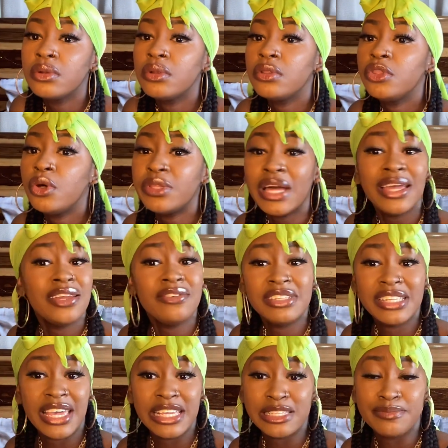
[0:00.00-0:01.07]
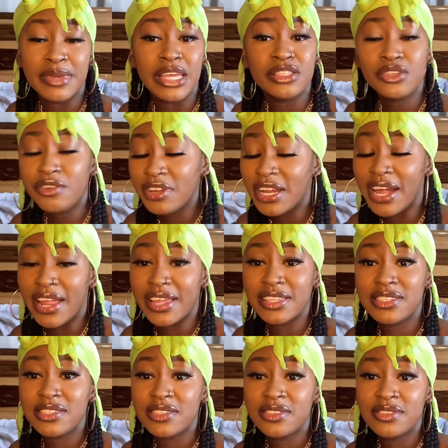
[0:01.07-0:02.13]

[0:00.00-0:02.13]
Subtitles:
No, that irritates me. Sorry, guys.